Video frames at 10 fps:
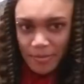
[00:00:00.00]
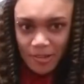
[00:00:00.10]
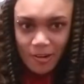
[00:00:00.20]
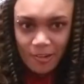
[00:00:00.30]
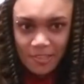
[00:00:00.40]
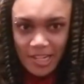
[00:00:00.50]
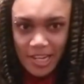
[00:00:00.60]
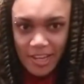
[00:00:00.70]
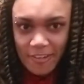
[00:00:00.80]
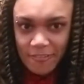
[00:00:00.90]
heart I
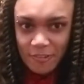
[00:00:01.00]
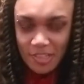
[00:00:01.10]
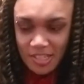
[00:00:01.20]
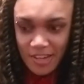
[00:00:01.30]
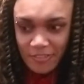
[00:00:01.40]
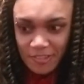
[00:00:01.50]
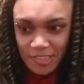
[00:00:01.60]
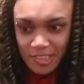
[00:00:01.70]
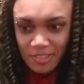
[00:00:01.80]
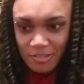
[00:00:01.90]
have would
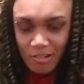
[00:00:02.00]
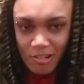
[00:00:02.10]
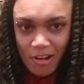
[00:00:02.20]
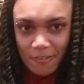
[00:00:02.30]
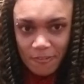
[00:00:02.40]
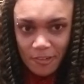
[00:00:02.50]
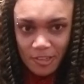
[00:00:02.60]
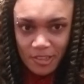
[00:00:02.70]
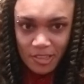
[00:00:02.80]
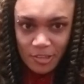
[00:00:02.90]
definitely throw off
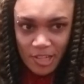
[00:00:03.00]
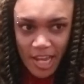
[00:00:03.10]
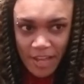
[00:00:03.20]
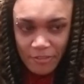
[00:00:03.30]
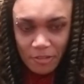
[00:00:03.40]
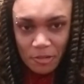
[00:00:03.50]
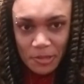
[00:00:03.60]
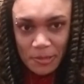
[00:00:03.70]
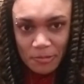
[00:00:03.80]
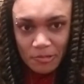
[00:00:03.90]
a good handful of
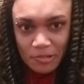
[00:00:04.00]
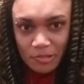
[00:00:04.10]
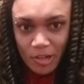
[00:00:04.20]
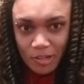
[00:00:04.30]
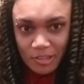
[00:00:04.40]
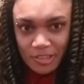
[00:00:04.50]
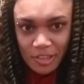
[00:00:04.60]
people who aren't